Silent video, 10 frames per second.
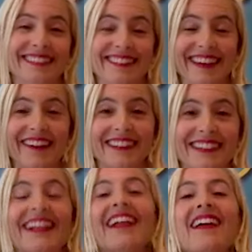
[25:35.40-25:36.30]
you know, and
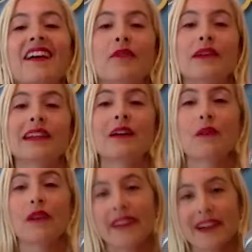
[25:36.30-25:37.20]
mm-hmm. we don't
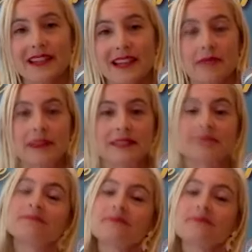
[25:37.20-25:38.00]
want that to happen.